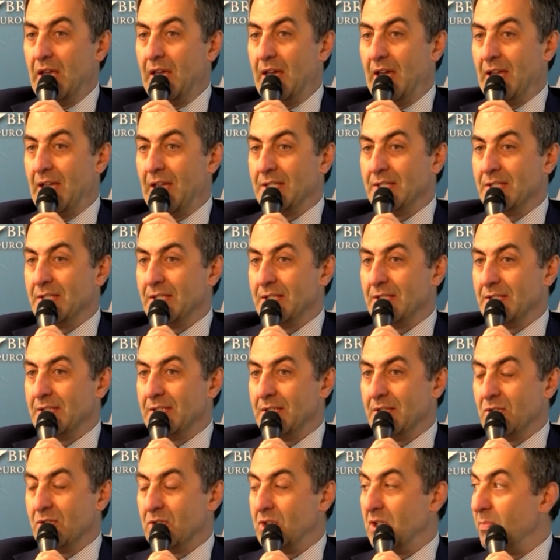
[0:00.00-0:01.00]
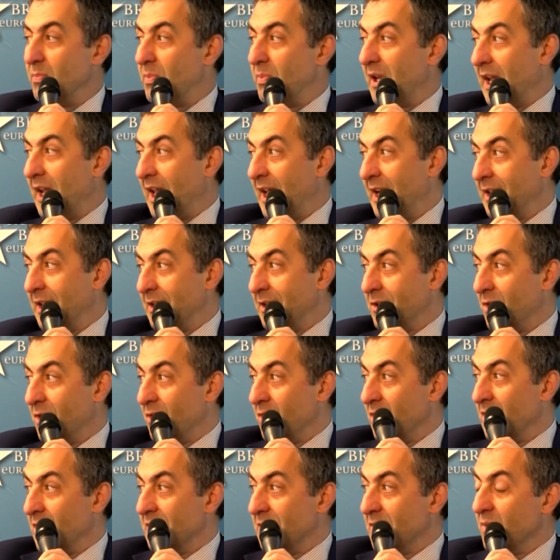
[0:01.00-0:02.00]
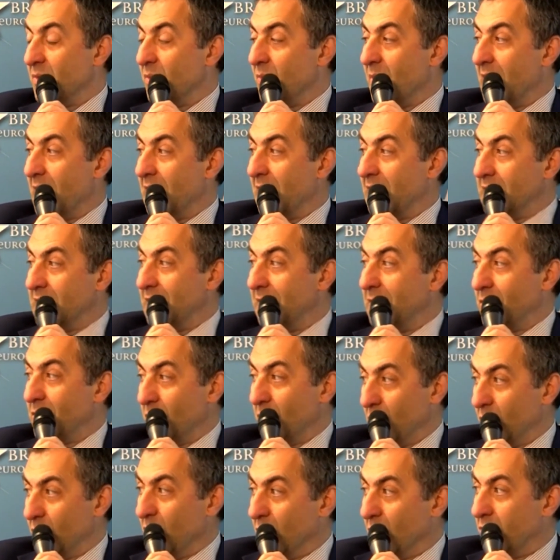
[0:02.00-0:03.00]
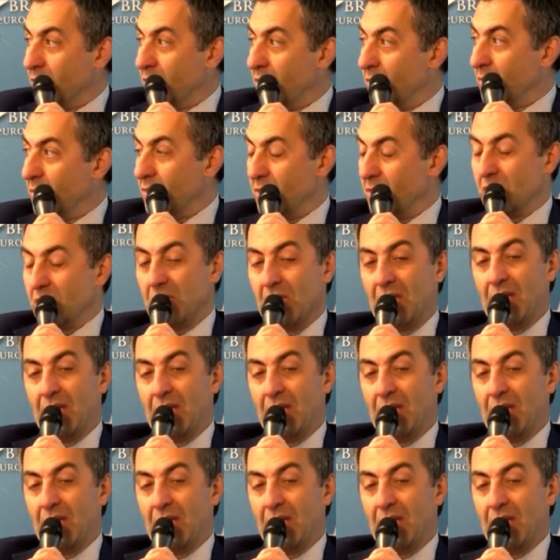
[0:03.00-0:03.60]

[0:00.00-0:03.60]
And the cheaper electron is the one that you don't use.